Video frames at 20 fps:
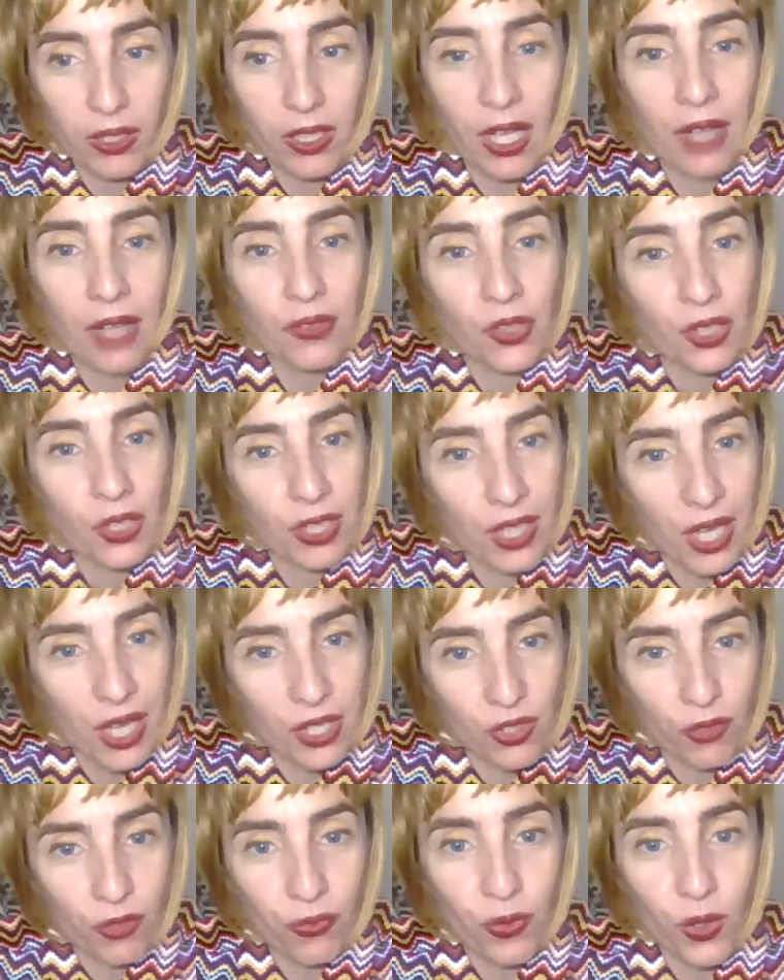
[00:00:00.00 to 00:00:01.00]
After the
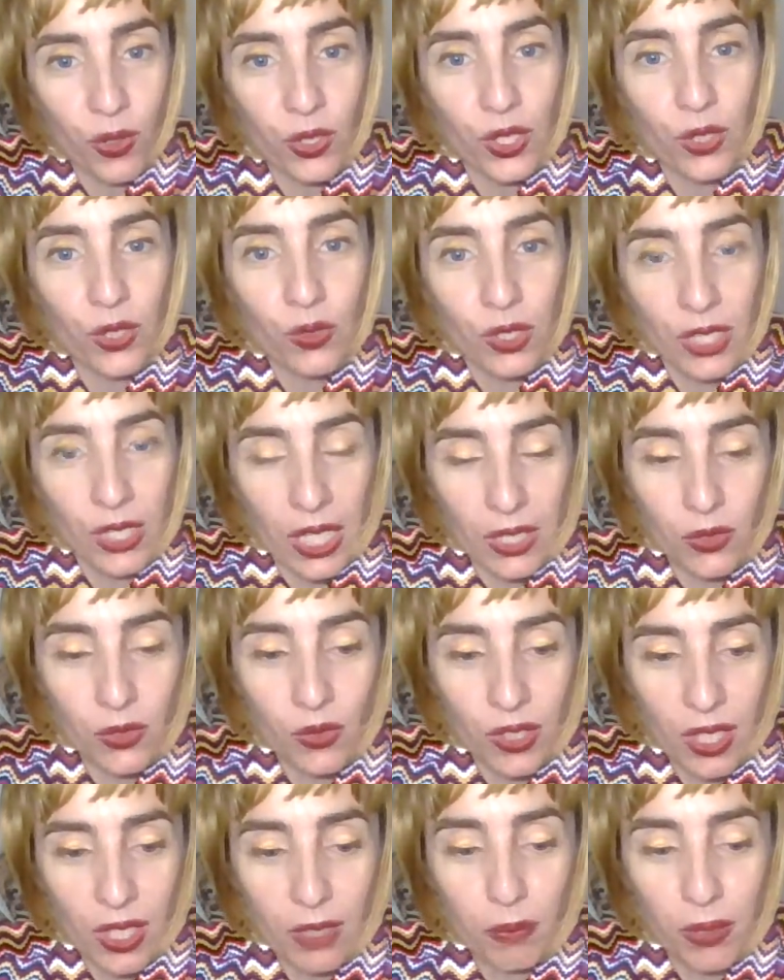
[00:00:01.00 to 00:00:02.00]
age of 40, you start to
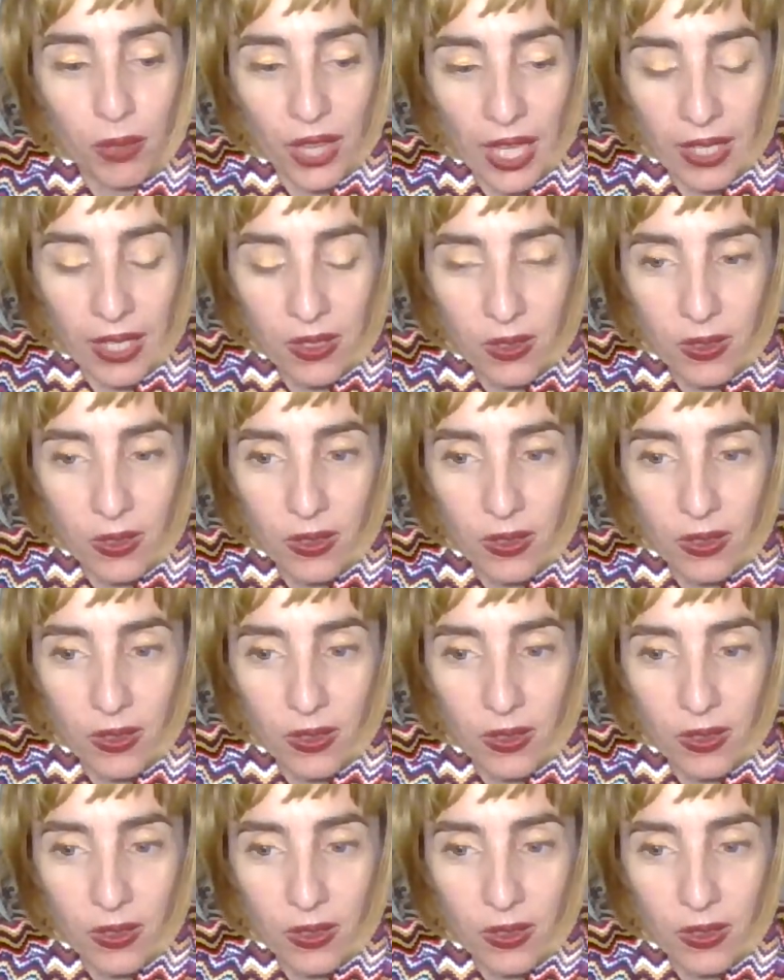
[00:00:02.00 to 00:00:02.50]
get plus.